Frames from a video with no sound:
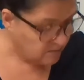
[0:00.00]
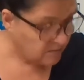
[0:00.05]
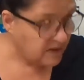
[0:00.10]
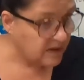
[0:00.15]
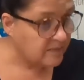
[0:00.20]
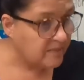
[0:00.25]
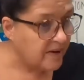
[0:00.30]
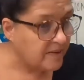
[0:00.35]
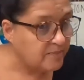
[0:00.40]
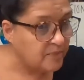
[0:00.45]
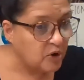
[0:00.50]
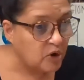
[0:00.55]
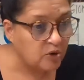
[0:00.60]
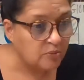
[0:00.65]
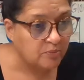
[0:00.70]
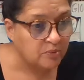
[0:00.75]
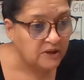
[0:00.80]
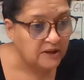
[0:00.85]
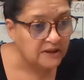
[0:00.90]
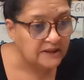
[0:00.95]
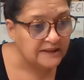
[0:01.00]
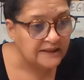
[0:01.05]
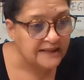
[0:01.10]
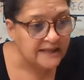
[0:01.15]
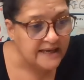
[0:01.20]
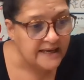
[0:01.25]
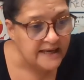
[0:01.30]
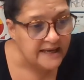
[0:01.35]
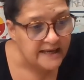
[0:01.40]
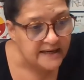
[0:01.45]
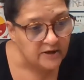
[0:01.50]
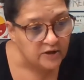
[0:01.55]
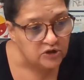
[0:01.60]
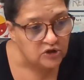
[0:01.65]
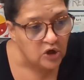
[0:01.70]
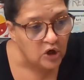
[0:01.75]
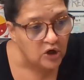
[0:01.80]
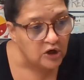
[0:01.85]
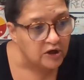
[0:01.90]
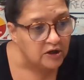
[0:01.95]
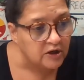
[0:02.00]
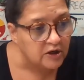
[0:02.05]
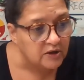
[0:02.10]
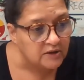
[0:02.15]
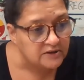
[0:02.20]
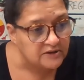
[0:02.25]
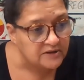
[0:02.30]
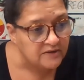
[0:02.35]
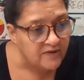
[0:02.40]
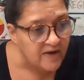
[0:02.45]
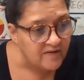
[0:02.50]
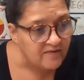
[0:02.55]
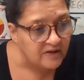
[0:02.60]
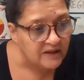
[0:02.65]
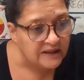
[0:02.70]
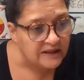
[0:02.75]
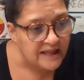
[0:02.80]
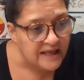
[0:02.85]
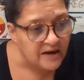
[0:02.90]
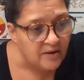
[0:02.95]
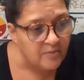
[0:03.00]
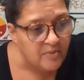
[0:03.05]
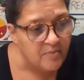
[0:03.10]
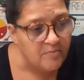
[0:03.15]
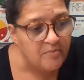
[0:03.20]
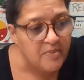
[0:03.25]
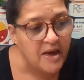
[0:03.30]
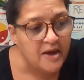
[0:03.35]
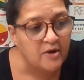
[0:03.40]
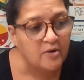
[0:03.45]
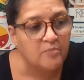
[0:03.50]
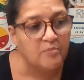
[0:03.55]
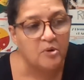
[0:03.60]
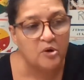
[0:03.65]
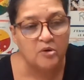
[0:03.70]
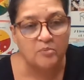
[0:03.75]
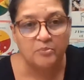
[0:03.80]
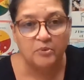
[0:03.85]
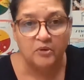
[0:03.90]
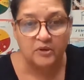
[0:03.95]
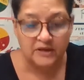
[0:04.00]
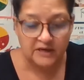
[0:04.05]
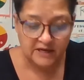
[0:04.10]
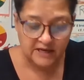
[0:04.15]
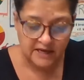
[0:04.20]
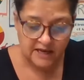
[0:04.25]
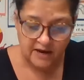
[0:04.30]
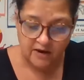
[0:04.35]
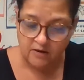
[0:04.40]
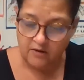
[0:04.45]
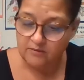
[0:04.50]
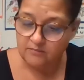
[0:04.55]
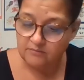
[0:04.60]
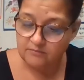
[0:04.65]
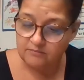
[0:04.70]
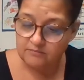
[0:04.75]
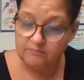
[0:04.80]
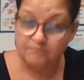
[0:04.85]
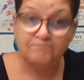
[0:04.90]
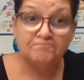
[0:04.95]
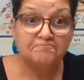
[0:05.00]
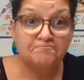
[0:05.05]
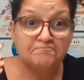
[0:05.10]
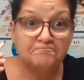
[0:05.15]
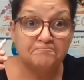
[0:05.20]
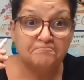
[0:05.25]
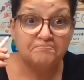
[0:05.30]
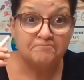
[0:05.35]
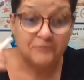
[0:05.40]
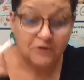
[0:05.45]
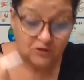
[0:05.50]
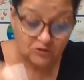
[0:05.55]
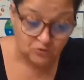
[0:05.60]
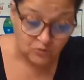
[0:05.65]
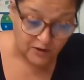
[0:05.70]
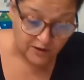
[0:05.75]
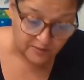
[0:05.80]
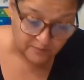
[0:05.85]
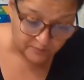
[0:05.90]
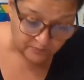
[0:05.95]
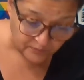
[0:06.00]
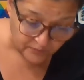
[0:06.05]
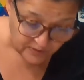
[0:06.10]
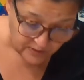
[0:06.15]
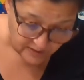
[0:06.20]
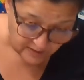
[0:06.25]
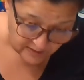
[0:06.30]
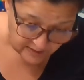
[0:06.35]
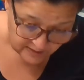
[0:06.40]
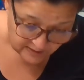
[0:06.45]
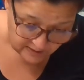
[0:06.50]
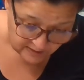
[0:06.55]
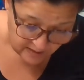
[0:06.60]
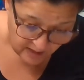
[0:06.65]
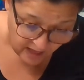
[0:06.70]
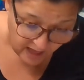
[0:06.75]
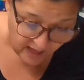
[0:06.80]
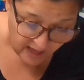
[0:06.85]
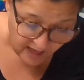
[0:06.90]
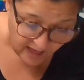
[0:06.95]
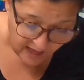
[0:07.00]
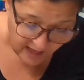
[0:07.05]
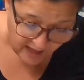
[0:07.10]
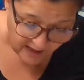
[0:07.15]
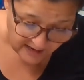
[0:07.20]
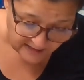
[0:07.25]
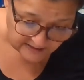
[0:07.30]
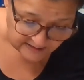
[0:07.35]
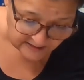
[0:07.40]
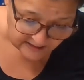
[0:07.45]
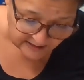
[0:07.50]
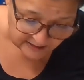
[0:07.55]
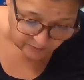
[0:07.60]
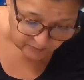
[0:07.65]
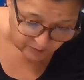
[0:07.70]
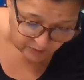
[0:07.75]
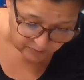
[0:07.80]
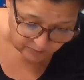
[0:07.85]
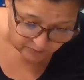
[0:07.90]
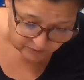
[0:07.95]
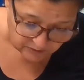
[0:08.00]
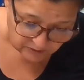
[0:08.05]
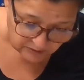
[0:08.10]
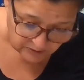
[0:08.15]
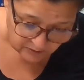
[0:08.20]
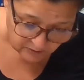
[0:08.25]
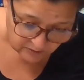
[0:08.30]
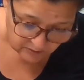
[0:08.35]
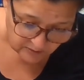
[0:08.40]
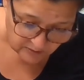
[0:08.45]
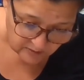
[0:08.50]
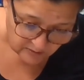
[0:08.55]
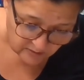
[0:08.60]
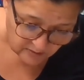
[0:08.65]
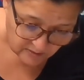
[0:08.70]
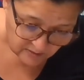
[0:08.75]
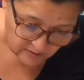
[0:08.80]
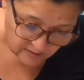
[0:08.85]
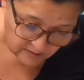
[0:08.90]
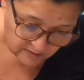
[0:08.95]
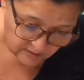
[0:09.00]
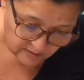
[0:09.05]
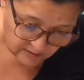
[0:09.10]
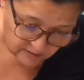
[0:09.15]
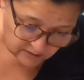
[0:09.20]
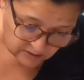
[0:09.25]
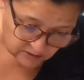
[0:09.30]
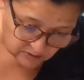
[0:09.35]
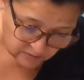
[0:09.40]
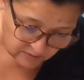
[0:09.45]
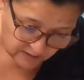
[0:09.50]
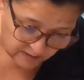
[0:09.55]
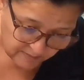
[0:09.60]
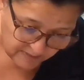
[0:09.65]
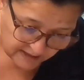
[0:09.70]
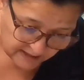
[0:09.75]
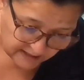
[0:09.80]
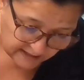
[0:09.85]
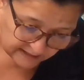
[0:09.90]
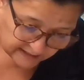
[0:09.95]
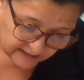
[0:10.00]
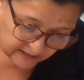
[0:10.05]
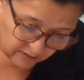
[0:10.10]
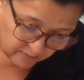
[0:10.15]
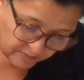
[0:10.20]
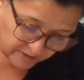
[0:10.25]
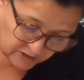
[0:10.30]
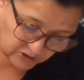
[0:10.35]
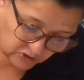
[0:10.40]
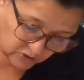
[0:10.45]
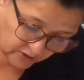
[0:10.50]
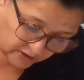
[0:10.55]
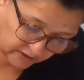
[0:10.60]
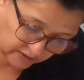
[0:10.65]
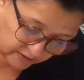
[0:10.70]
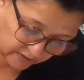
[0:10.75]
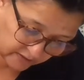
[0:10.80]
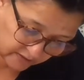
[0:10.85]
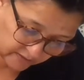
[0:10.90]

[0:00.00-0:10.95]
my purple a little darker. See if I have a little bit better purple in here. There's one. Ah, that's a nice purple too. Just want to make it a little bit darker.